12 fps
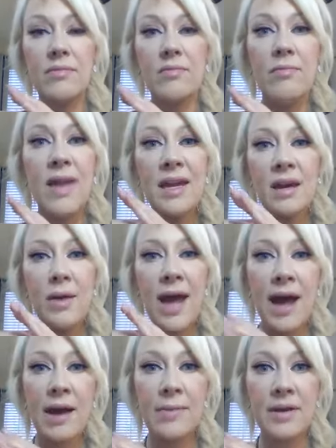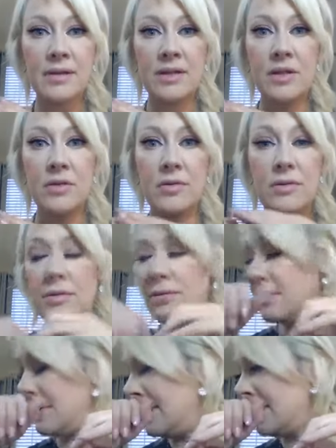make a habit to
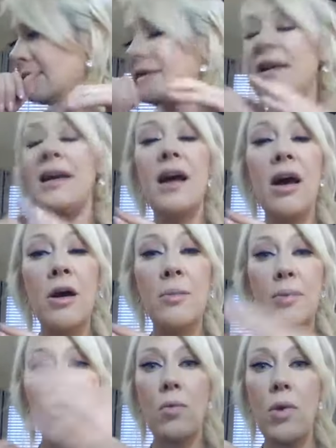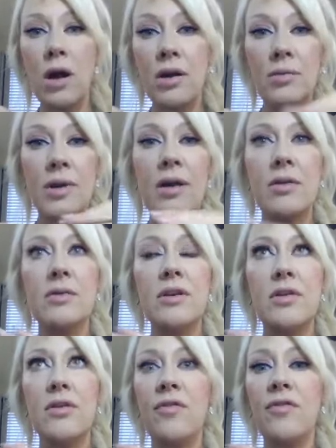get up, walk
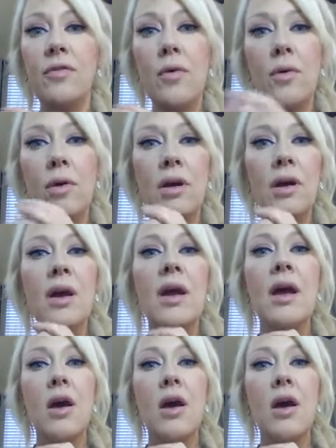around the floor,